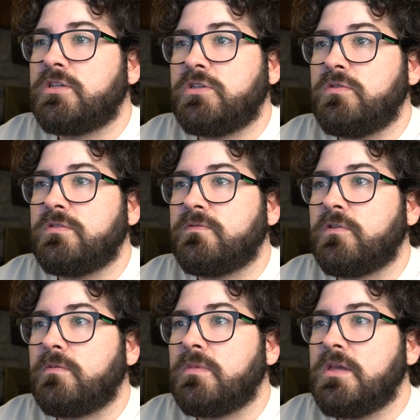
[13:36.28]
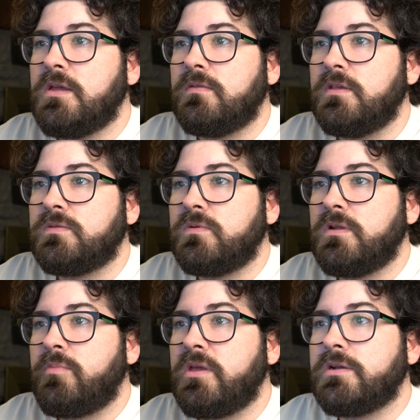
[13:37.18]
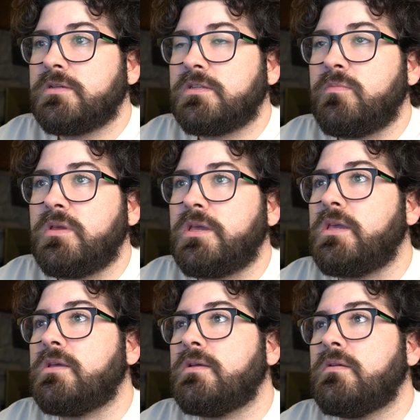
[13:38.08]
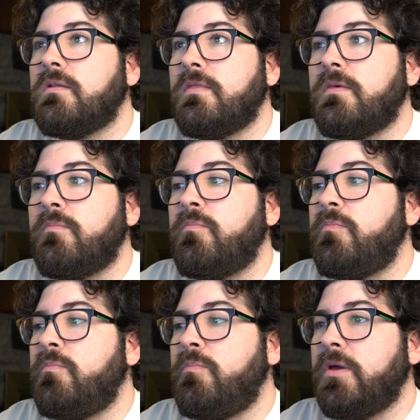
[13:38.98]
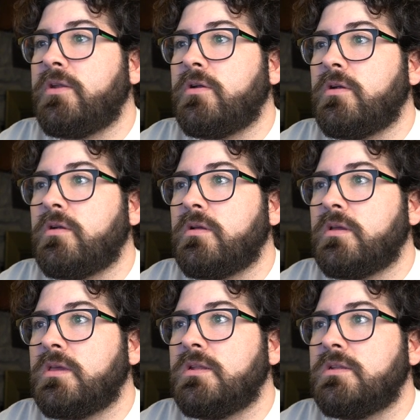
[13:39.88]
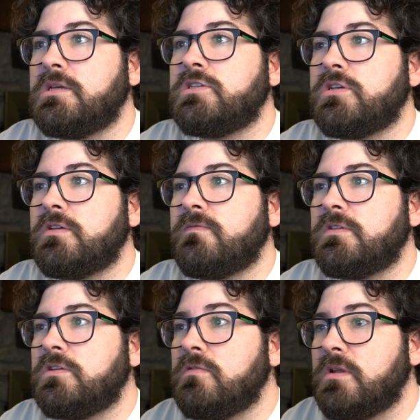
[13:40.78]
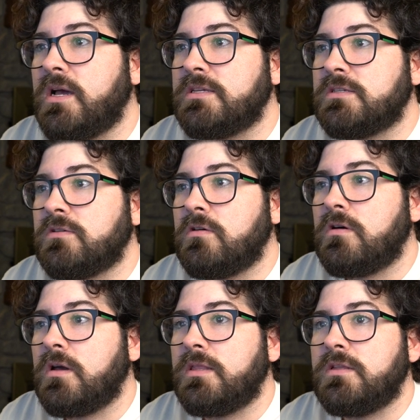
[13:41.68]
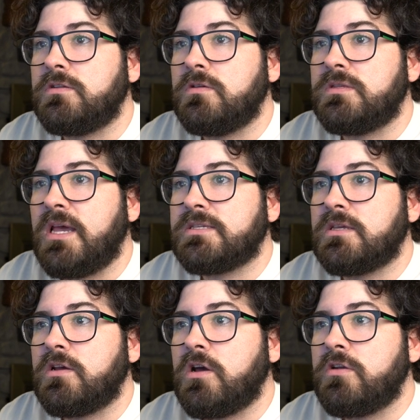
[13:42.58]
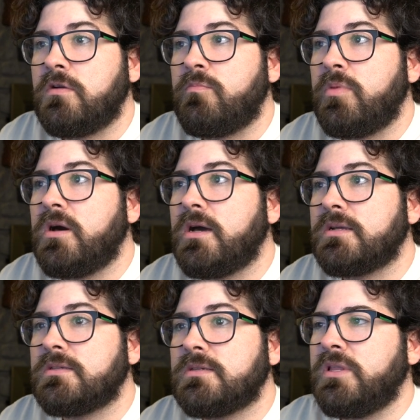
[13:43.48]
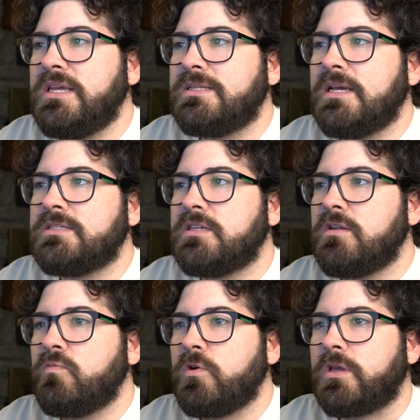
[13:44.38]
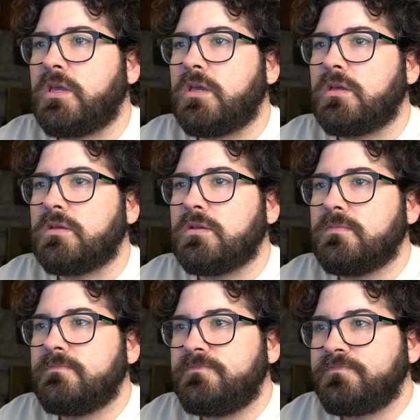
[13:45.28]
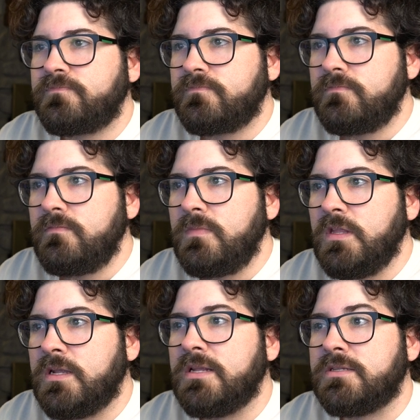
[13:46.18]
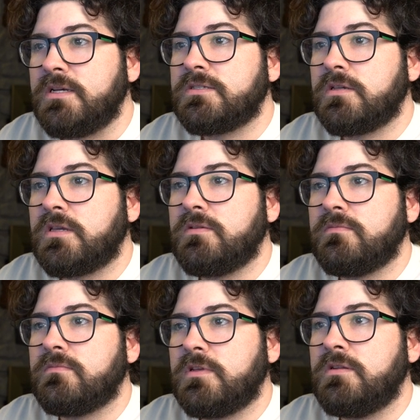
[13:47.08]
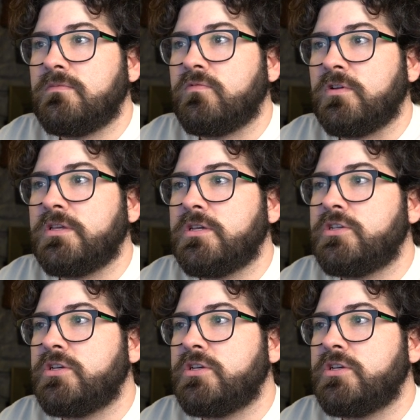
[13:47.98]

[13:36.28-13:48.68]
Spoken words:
to choose from. This one appears to be the better condition of the two that I saw, and the dude's asking $100. Complete, tested, and working. And it does look in really good